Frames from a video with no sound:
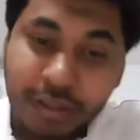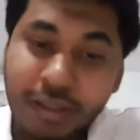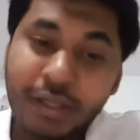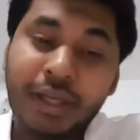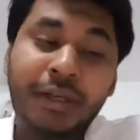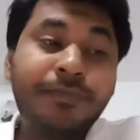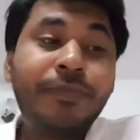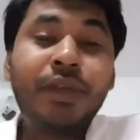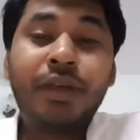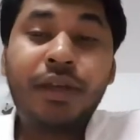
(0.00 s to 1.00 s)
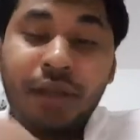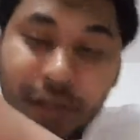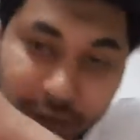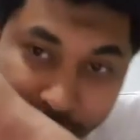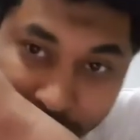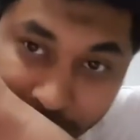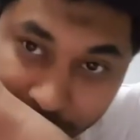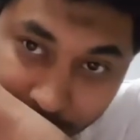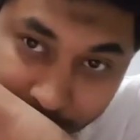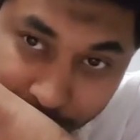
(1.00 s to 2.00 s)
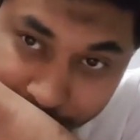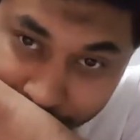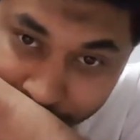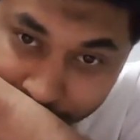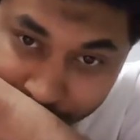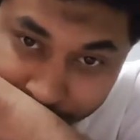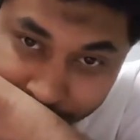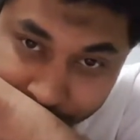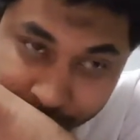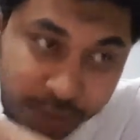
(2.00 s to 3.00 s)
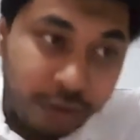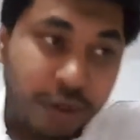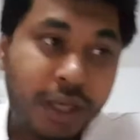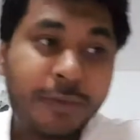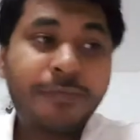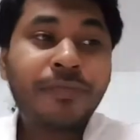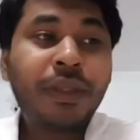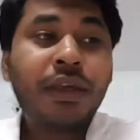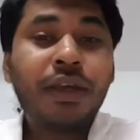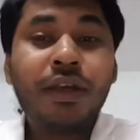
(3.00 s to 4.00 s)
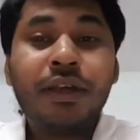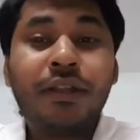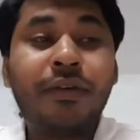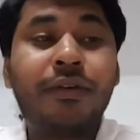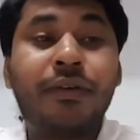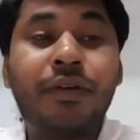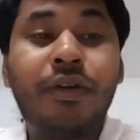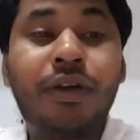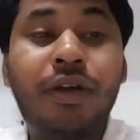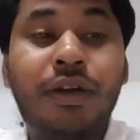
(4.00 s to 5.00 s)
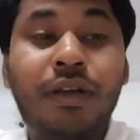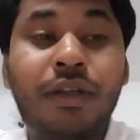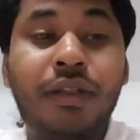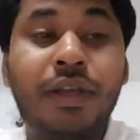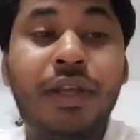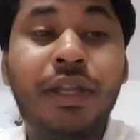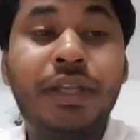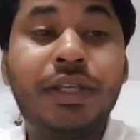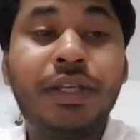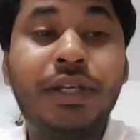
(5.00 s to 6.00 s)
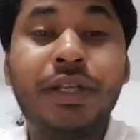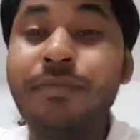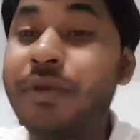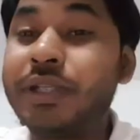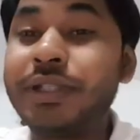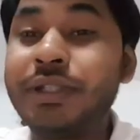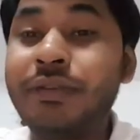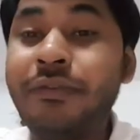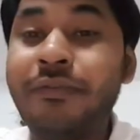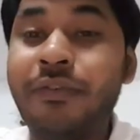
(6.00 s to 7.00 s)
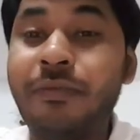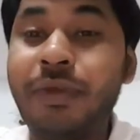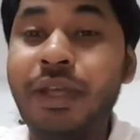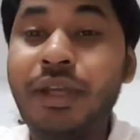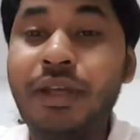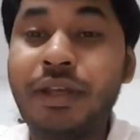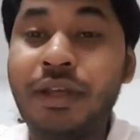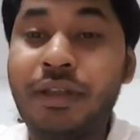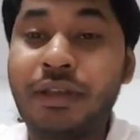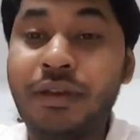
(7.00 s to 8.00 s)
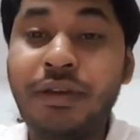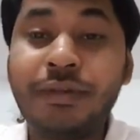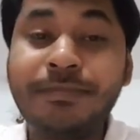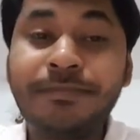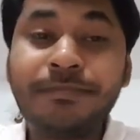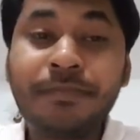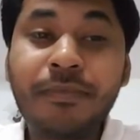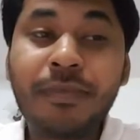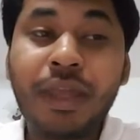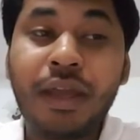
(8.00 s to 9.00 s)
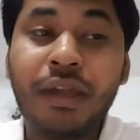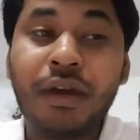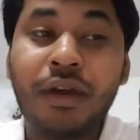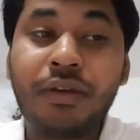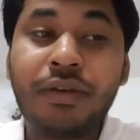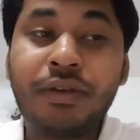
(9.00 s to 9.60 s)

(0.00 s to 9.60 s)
yeah, the sweetness is coming up. Okay, so the initial impression for me is good. Not